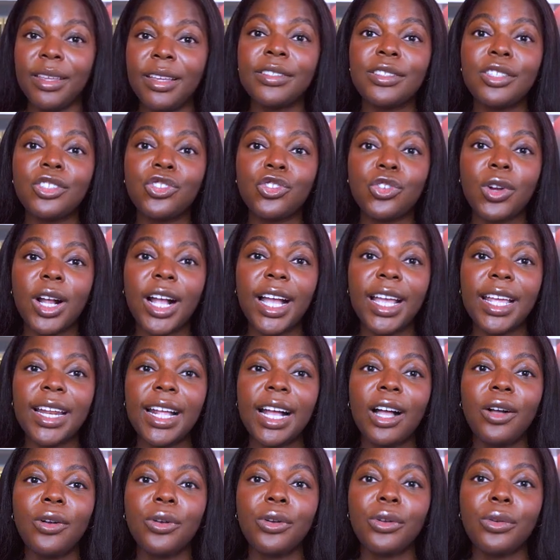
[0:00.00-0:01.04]
To try it
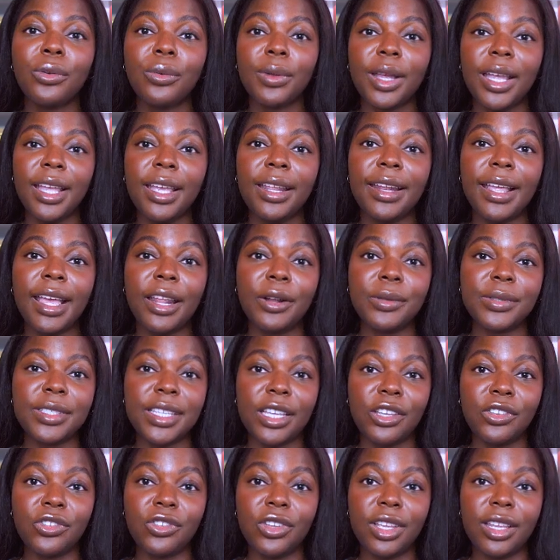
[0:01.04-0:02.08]
out, create an
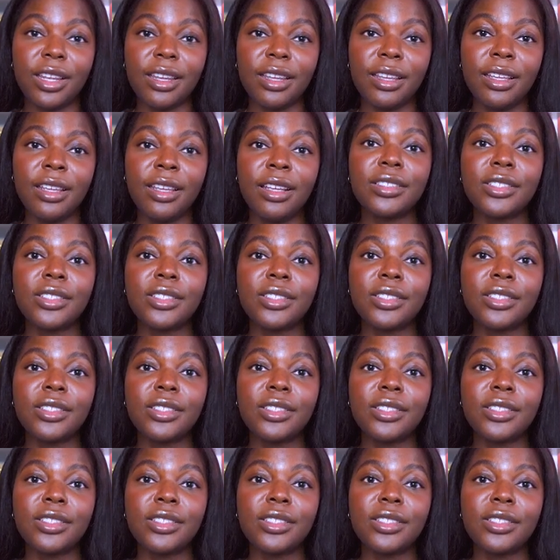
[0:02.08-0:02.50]
annotation,